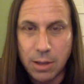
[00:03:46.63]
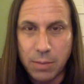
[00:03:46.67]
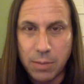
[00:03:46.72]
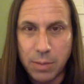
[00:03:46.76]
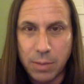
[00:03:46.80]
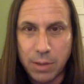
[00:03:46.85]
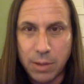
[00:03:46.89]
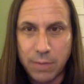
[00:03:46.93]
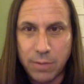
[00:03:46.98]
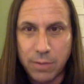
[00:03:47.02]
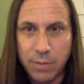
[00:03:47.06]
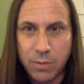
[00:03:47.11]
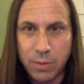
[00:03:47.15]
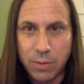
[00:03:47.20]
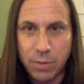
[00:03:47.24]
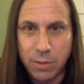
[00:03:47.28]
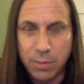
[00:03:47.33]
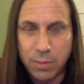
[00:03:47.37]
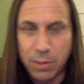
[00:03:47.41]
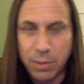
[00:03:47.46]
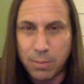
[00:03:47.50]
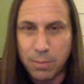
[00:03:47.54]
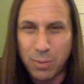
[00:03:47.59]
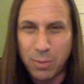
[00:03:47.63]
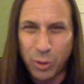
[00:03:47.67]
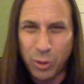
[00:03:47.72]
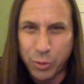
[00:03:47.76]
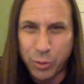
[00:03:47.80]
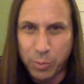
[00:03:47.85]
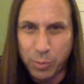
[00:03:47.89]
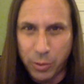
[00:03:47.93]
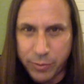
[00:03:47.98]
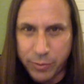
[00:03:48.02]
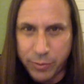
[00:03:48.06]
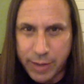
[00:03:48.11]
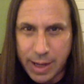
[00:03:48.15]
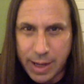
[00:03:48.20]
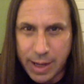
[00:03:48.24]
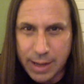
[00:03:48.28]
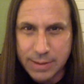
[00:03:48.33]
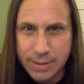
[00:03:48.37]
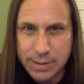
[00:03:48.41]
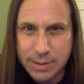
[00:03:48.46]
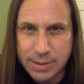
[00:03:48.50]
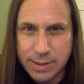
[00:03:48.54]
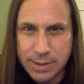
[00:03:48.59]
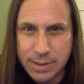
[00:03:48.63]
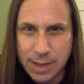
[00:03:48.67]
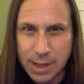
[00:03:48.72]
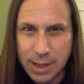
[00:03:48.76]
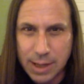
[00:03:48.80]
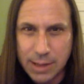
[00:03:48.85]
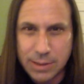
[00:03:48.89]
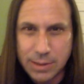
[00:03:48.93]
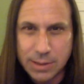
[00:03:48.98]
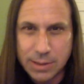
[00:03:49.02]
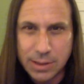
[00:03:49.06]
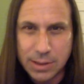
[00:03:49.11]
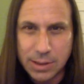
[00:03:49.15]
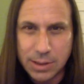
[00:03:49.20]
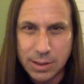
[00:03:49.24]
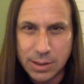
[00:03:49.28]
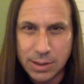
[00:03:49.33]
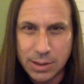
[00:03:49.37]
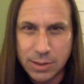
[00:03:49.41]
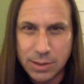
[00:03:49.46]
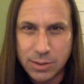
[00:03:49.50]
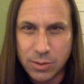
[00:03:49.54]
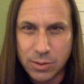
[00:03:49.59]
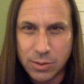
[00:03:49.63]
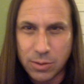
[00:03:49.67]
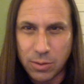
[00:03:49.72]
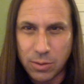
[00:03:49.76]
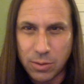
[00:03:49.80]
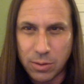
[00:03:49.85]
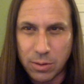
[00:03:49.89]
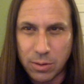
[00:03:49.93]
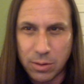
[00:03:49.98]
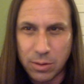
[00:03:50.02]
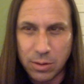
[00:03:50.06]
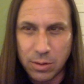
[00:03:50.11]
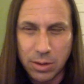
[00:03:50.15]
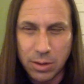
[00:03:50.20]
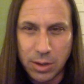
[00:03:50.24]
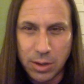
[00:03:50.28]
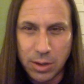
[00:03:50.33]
but if you want to put multiple text sizes or